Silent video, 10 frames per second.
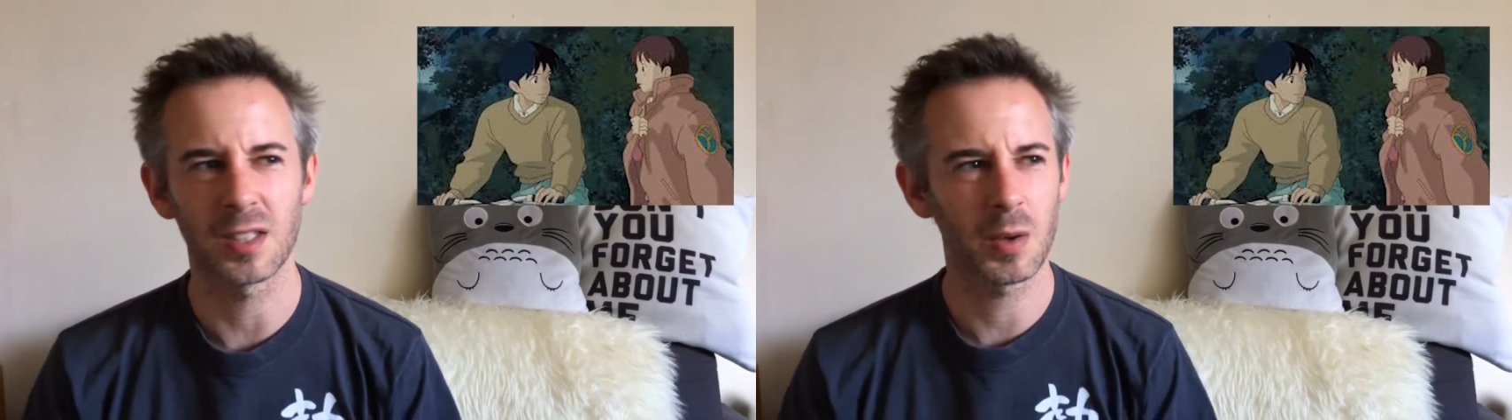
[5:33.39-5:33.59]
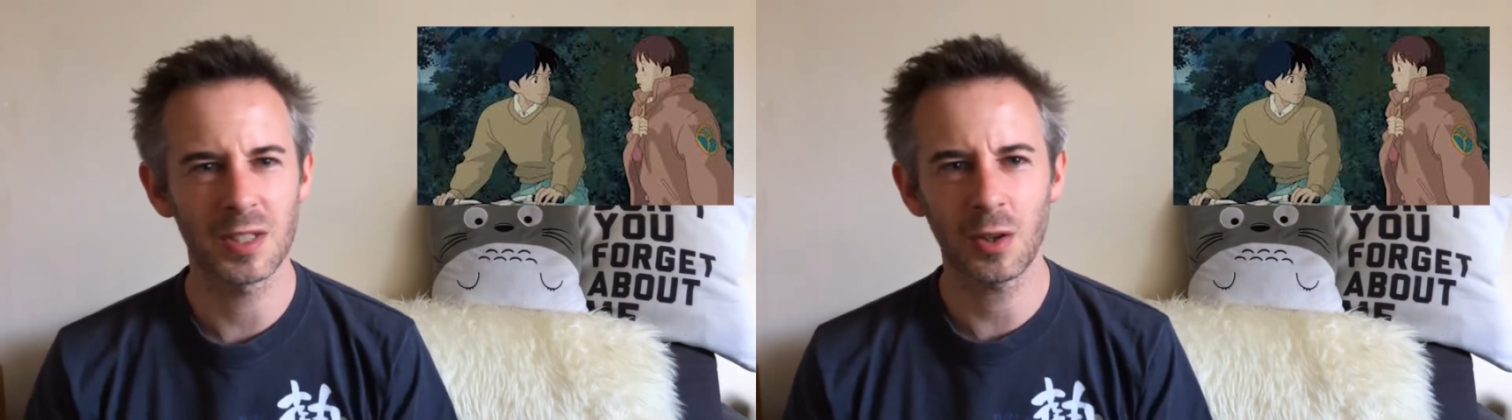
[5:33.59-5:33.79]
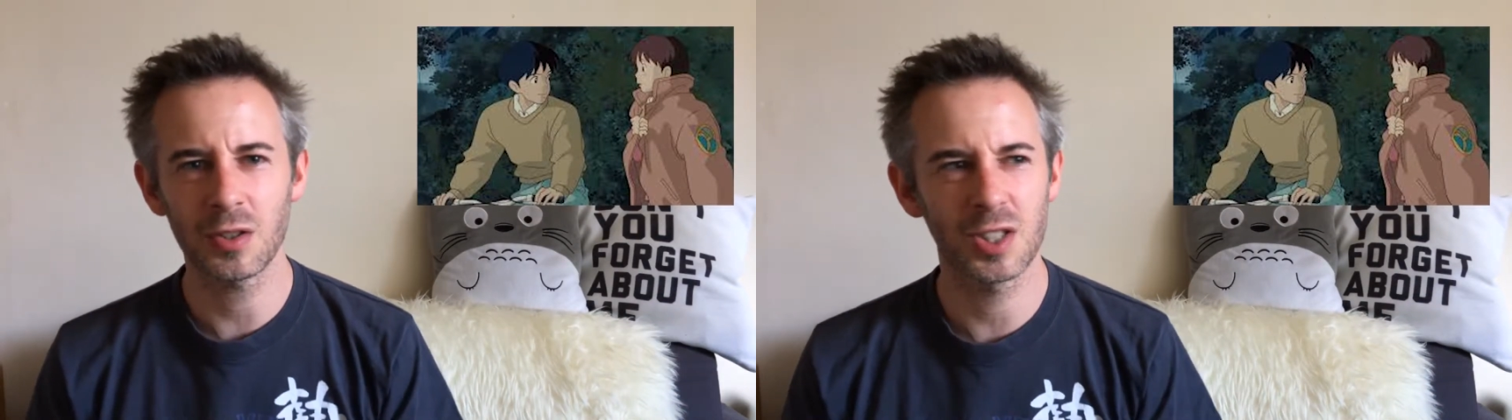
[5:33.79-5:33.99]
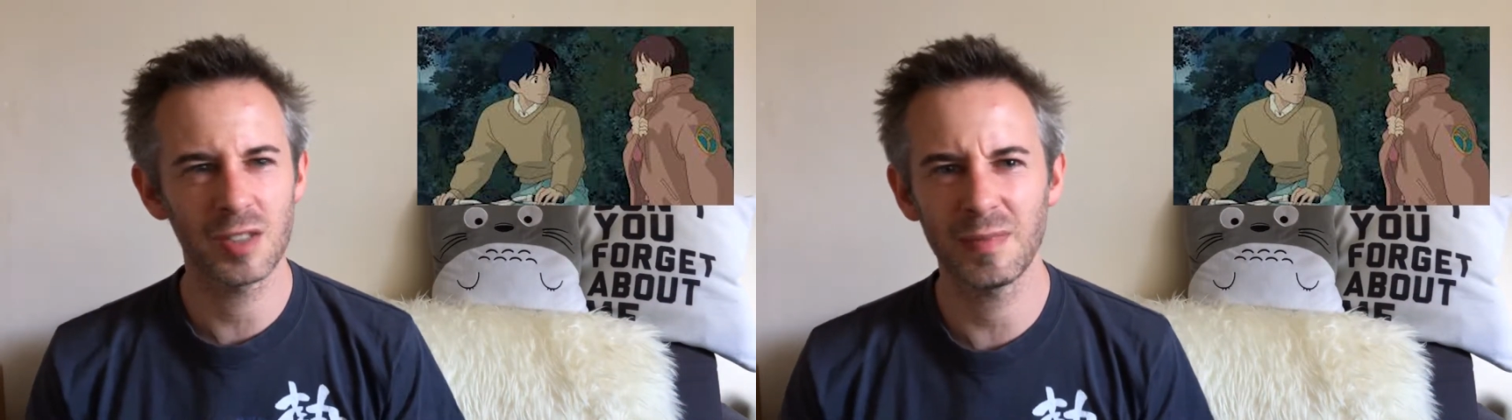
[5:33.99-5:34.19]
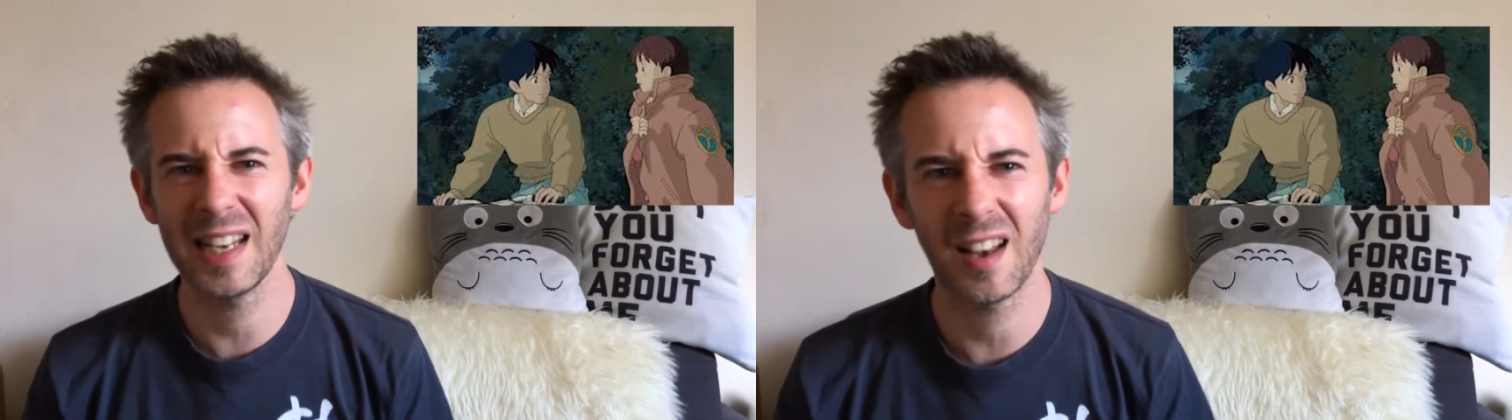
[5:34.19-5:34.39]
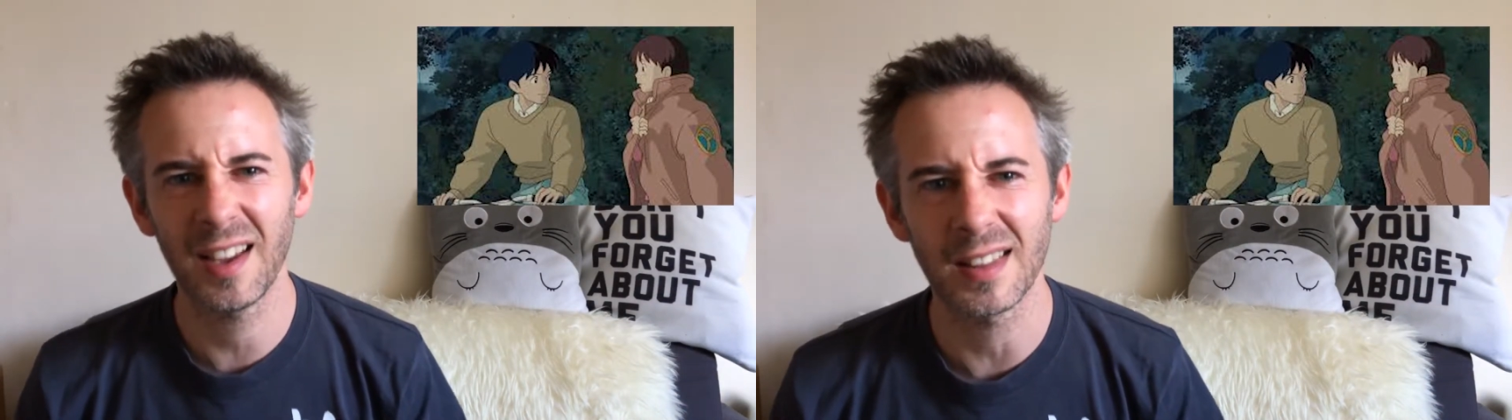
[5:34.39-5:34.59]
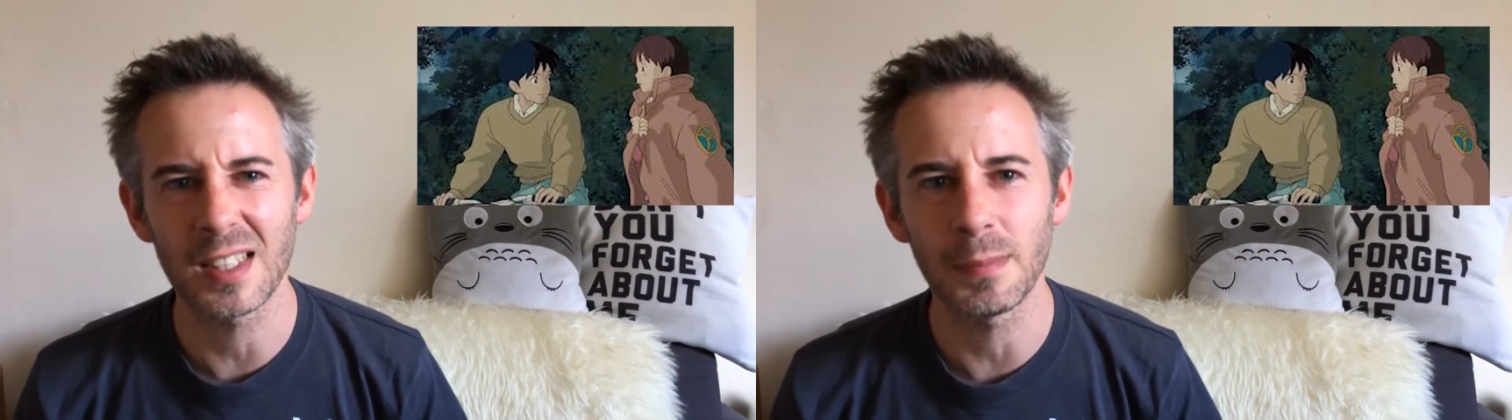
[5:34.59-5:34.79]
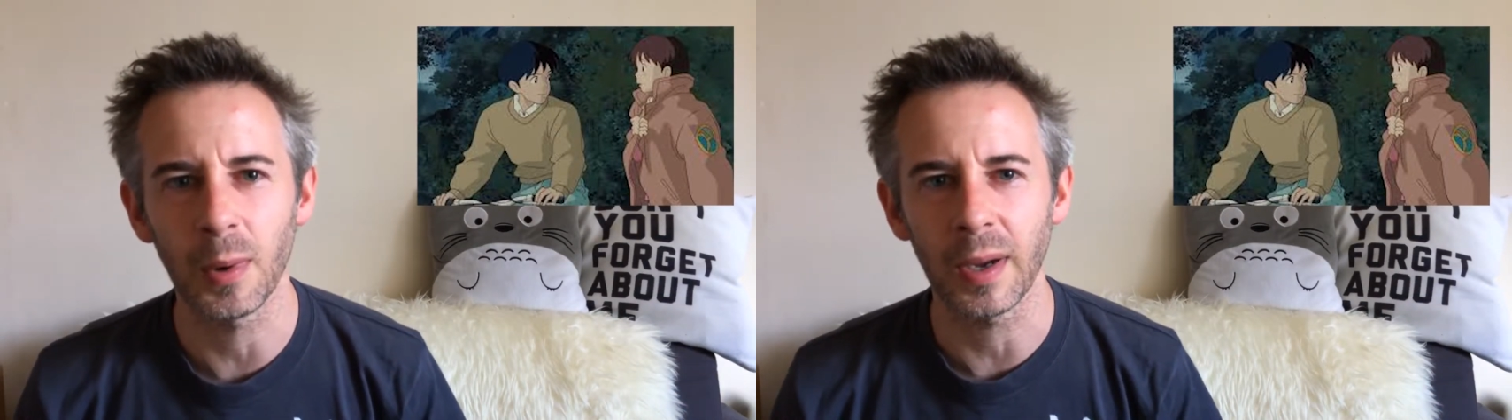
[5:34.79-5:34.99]
So he's not, she doesn't really like this
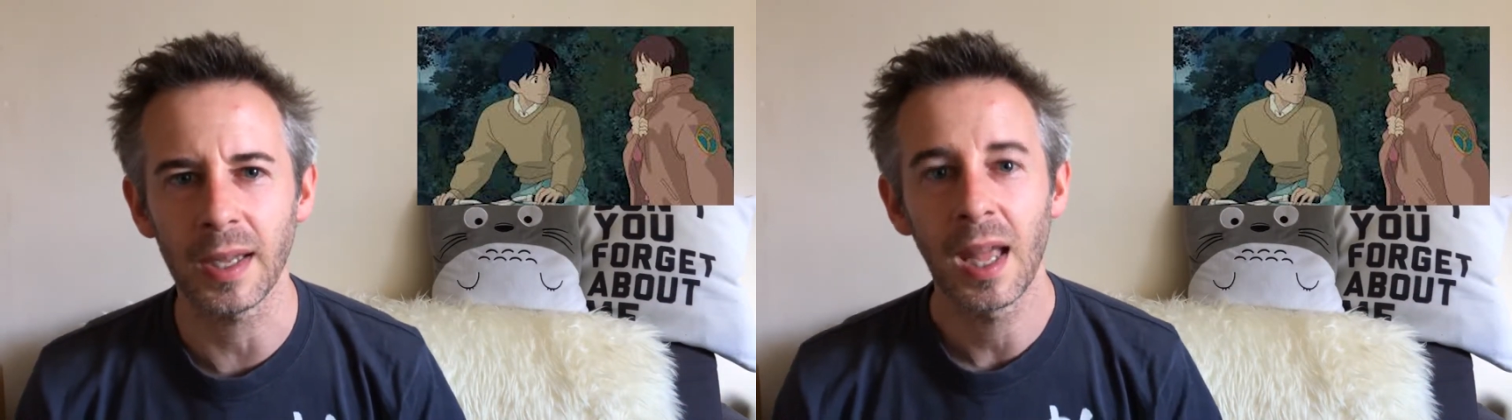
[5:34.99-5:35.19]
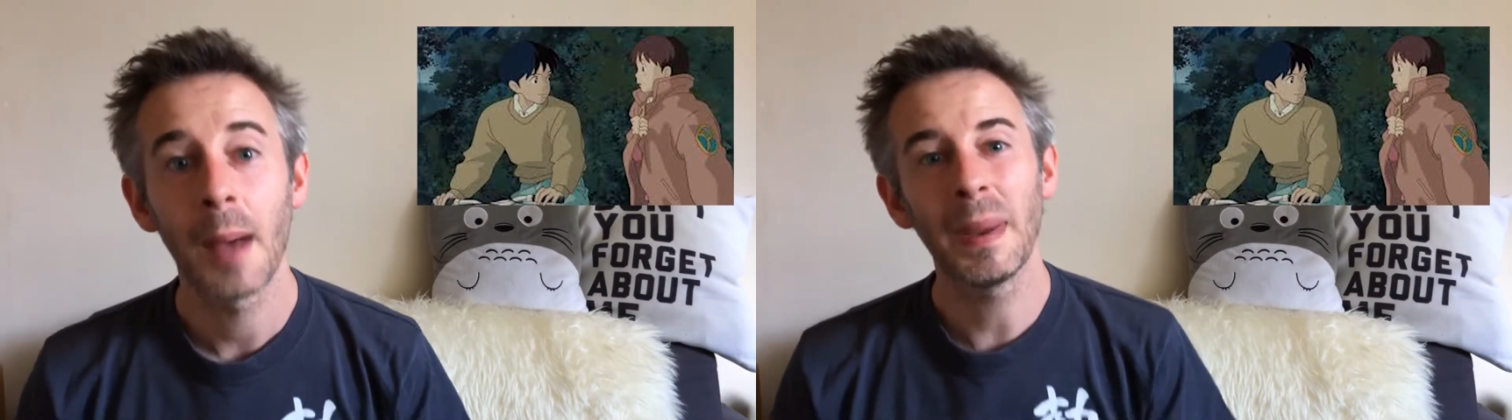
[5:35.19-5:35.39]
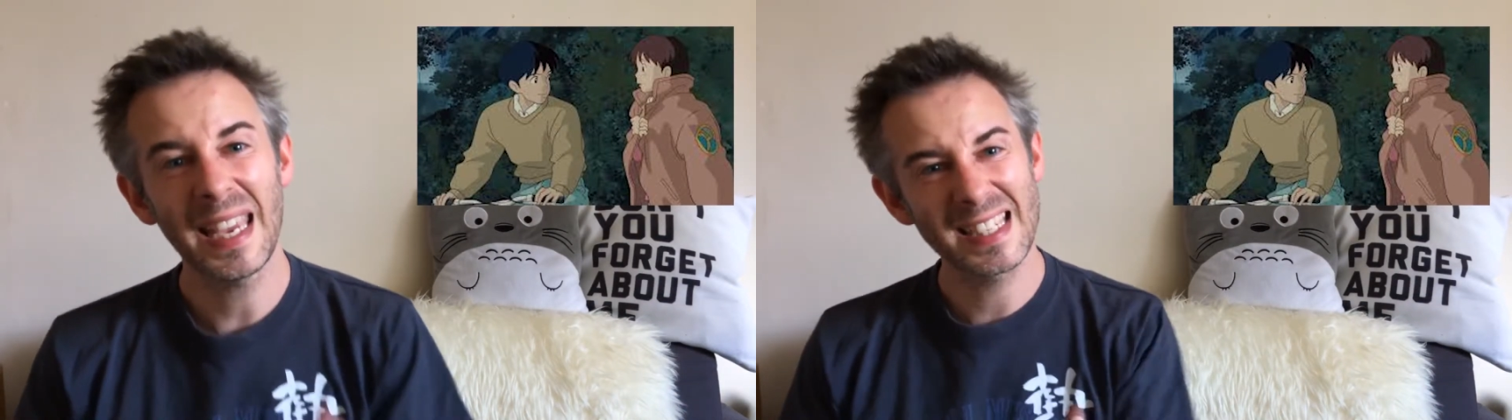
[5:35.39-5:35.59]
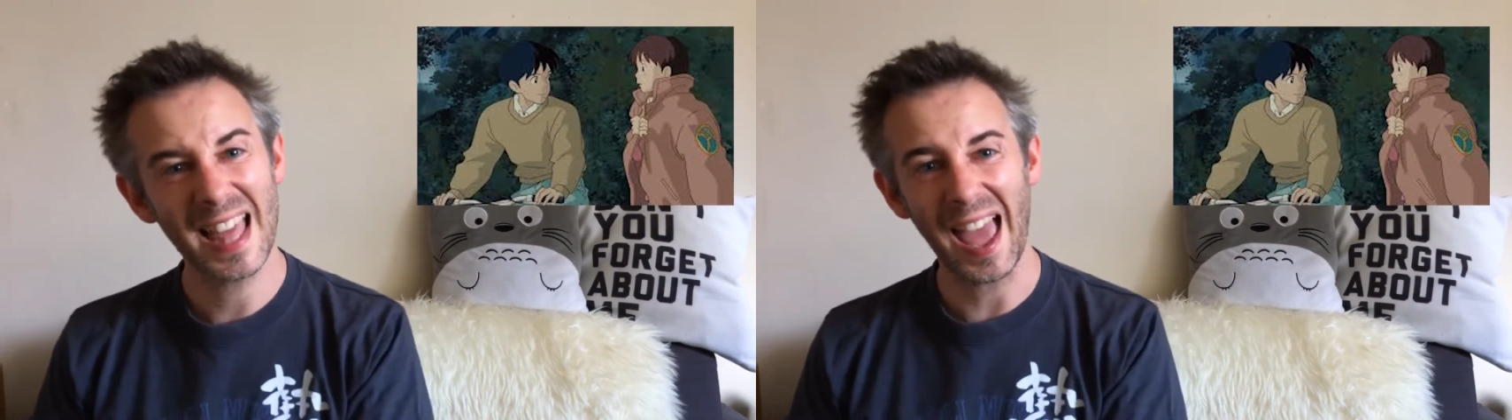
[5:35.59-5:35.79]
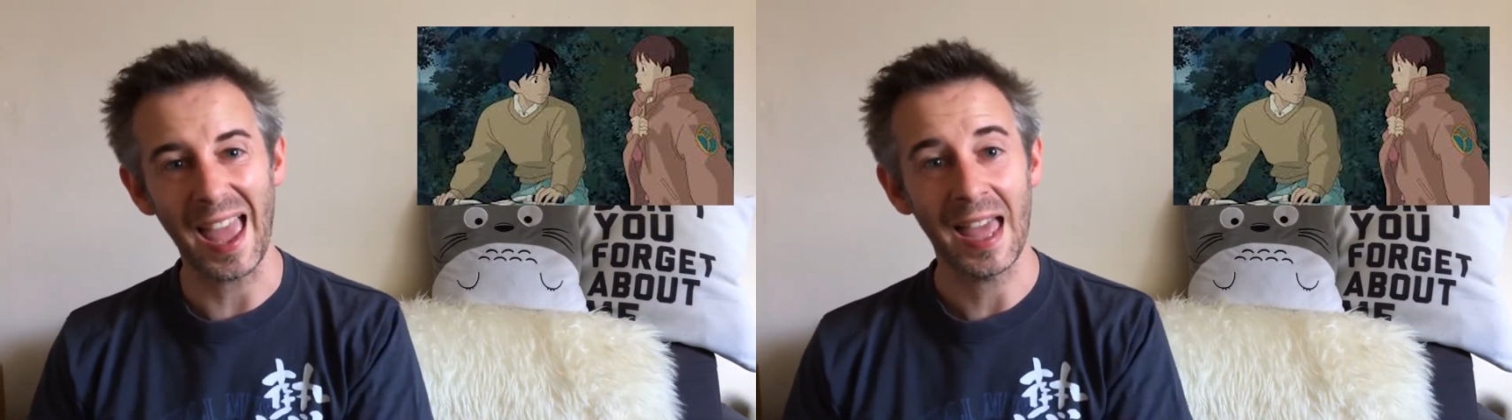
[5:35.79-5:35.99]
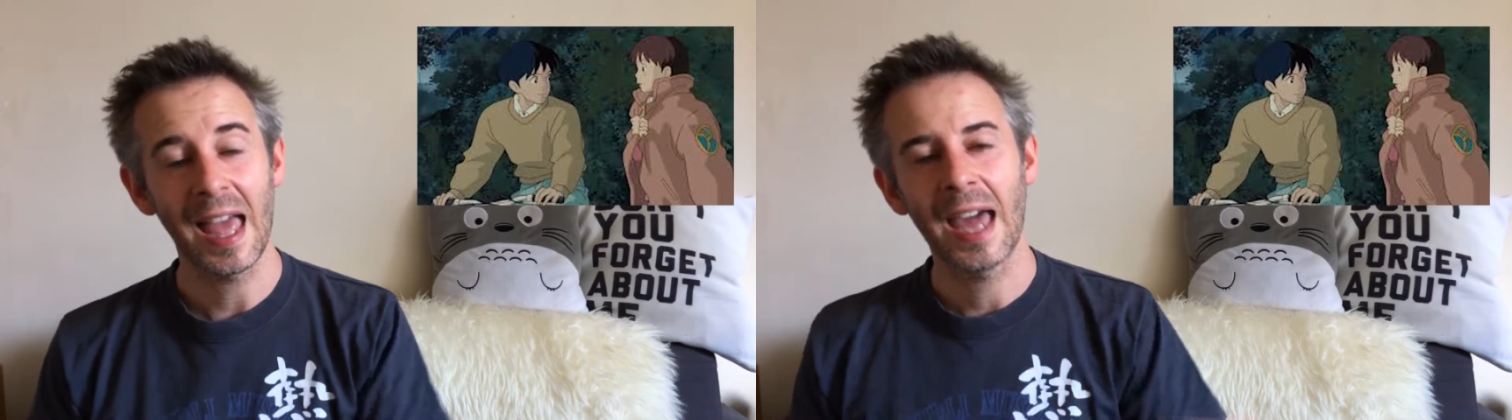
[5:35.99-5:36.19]
boy, but he's there.